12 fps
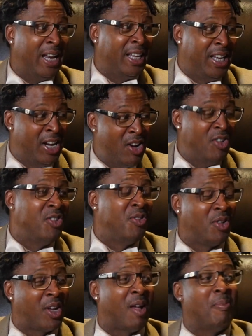to gear you
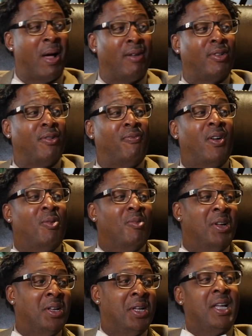to come out to
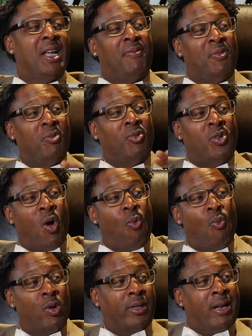vote if you
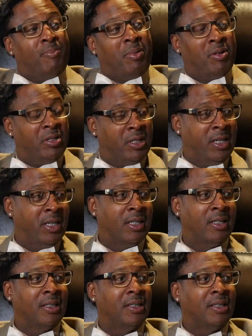don't want that person in.